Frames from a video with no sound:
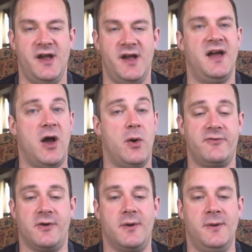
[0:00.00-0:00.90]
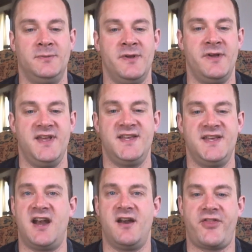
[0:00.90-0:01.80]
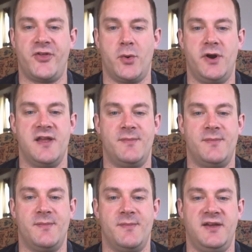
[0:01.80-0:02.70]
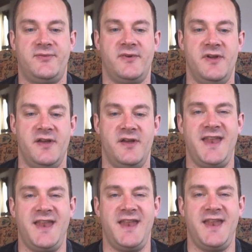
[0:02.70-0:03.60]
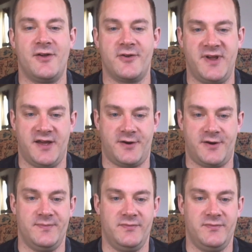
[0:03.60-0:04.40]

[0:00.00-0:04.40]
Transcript: However, he is not an authority in my life in any other matter.